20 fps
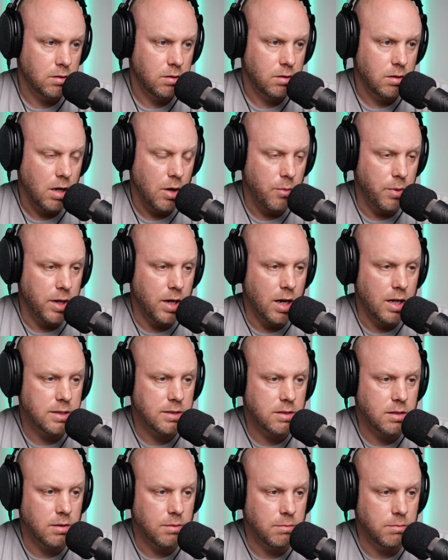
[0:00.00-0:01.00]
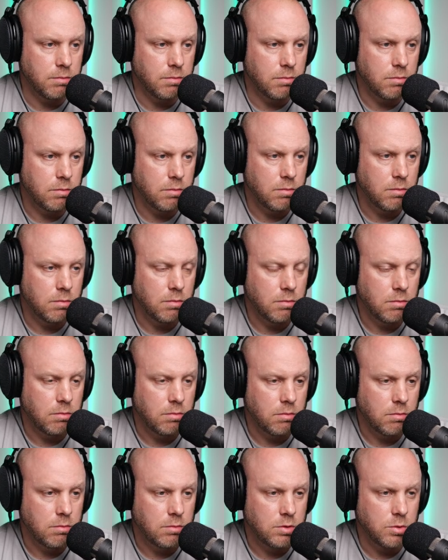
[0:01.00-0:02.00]
we got some,
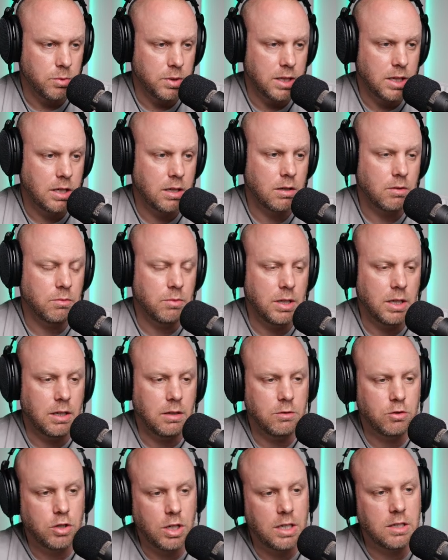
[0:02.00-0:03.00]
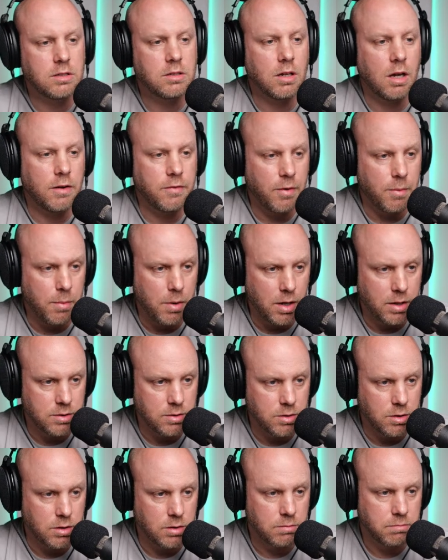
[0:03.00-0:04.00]
so we chased off a
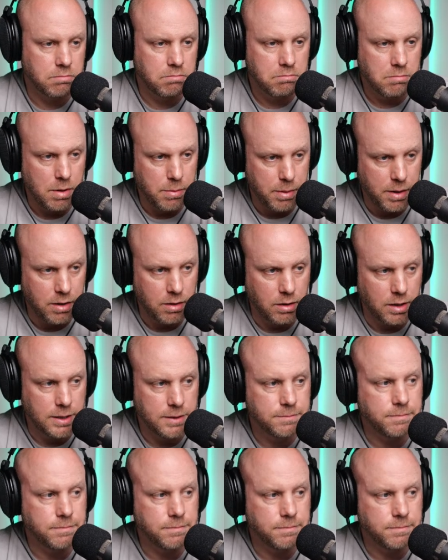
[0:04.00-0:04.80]
monster, apparently.